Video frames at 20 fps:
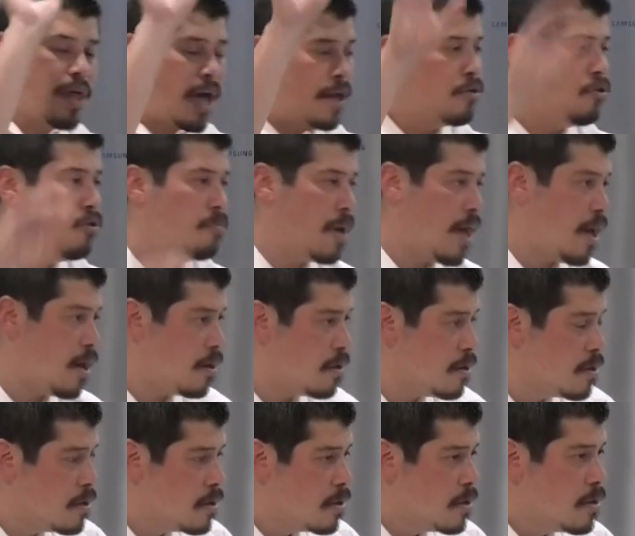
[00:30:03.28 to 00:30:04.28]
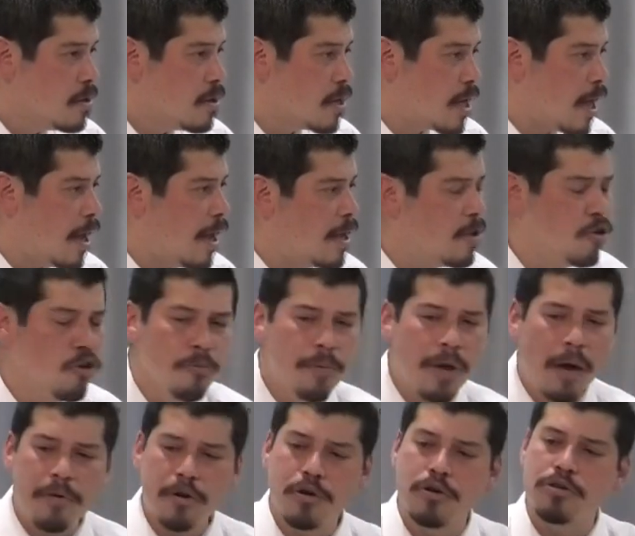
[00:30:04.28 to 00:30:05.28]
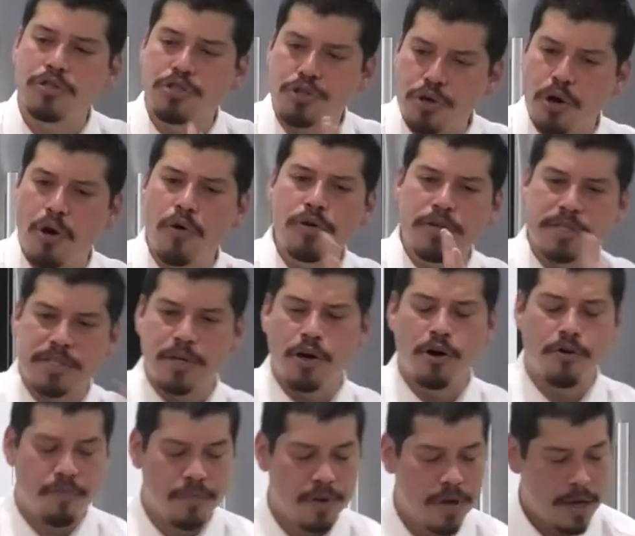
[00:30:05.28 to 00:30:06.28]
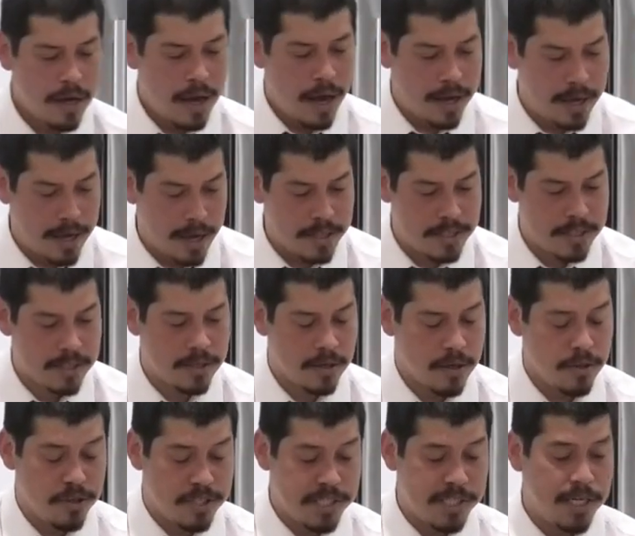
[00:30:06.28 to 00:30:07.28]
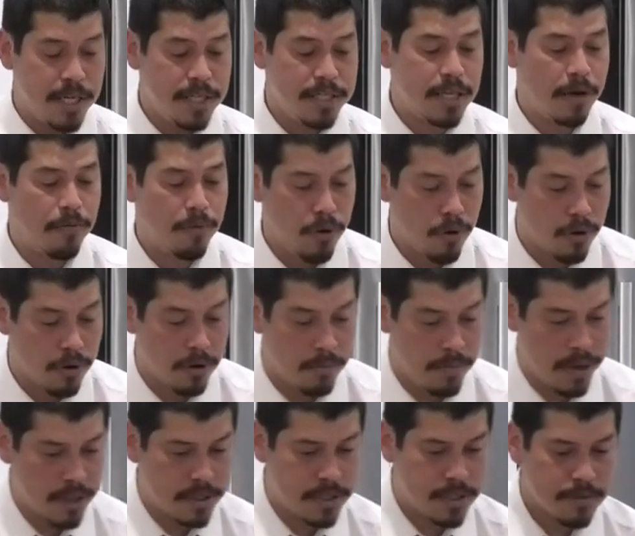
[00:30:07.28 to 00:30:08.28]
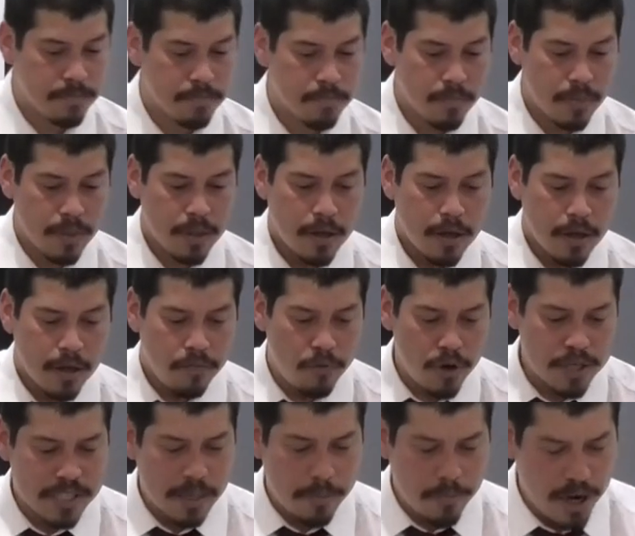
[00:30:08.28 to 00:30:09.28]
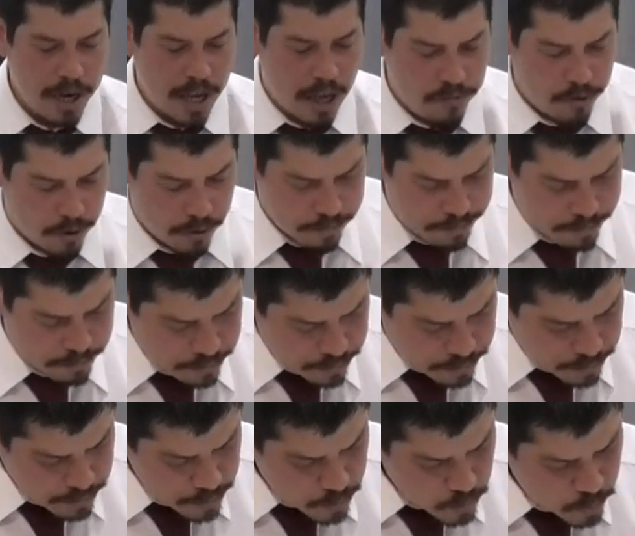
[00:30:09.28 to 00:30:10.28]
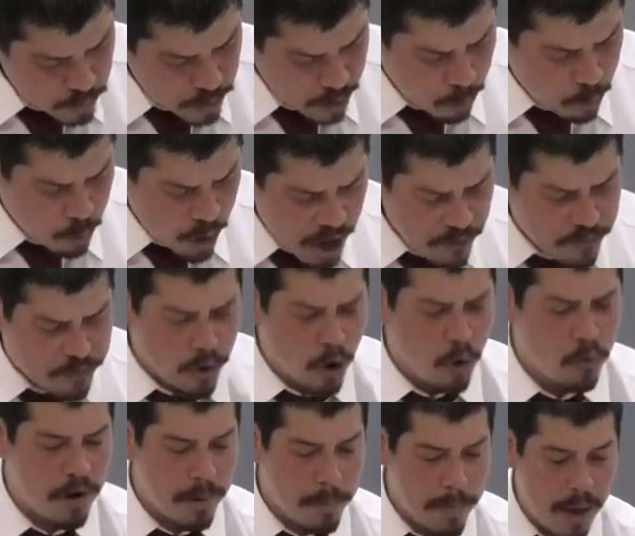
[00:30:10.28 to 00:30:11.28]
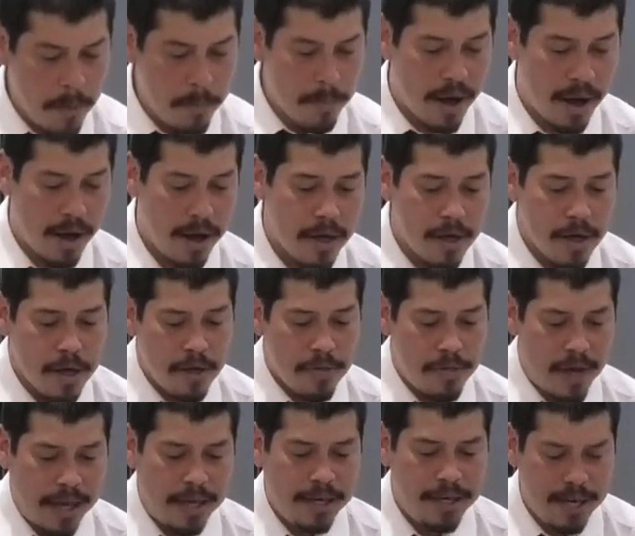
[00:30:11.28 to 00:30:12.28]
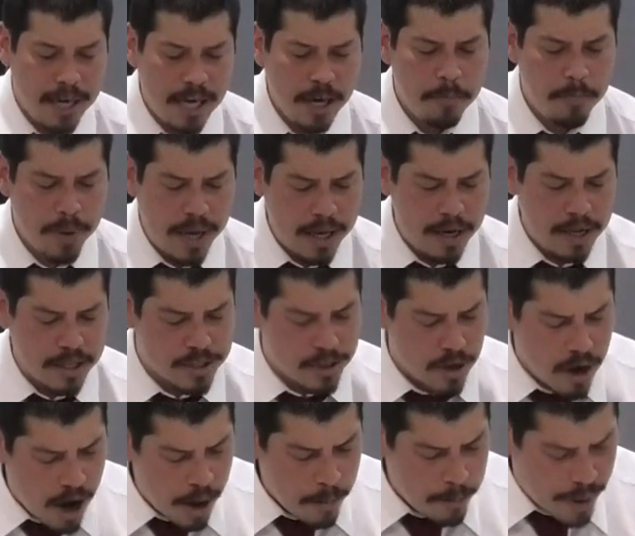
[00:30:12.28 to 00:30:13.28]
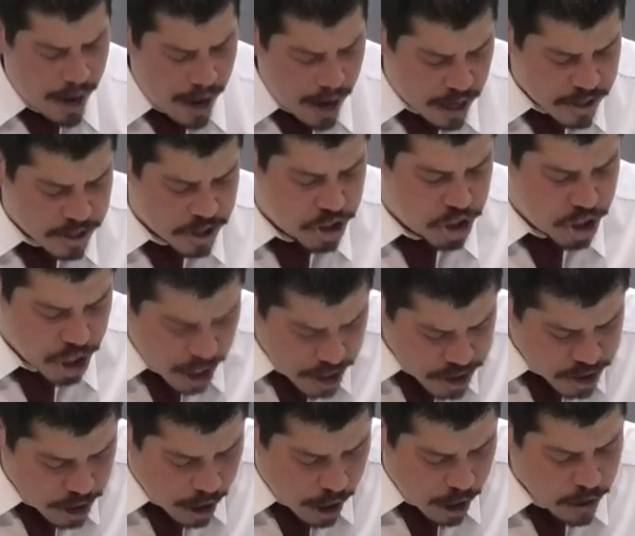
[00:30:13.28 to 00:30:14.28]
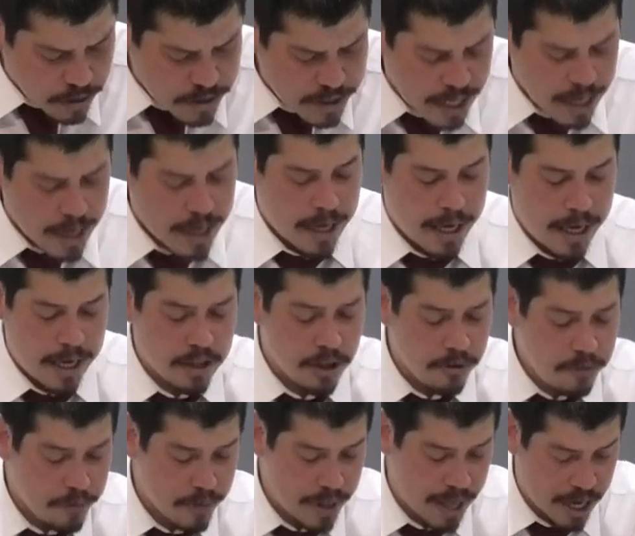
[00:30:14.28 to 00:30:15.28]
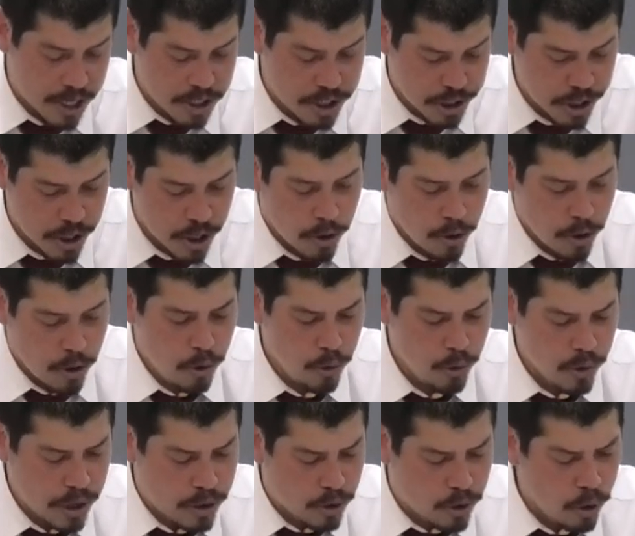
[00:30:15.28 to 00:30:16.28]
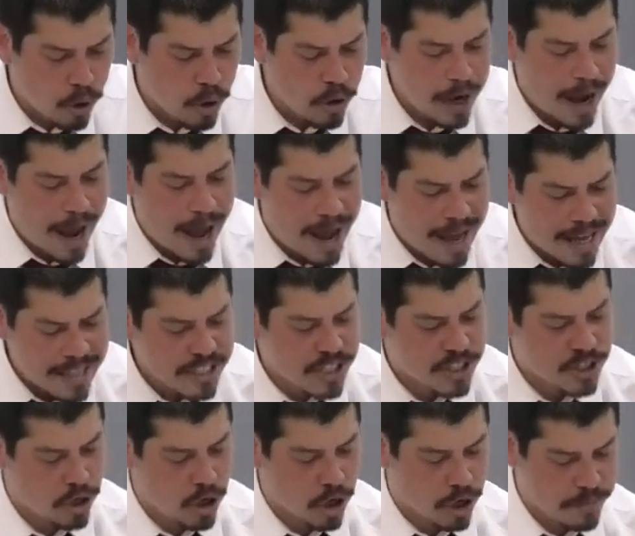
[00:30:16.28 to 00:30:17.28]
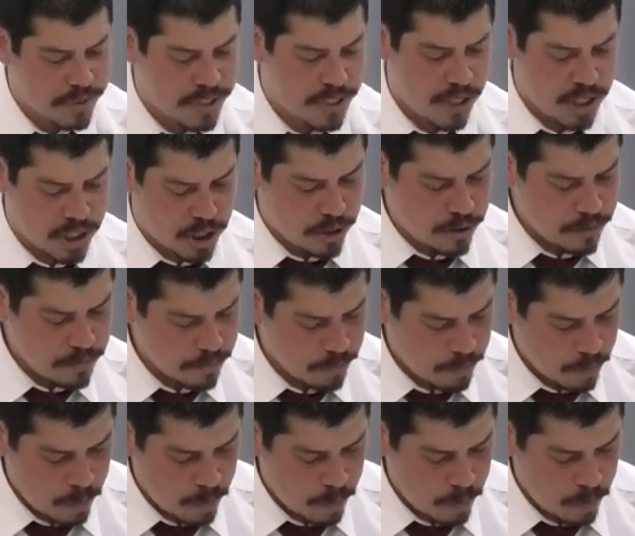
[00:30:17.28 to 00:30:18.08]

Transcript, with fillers: that new man. Okay, and you'll be able to control yourself against the sins that we all commit. Verse number 11 Wherefore remember that ye, being in time past Gentiles in the flesh, who are called uncircumcision,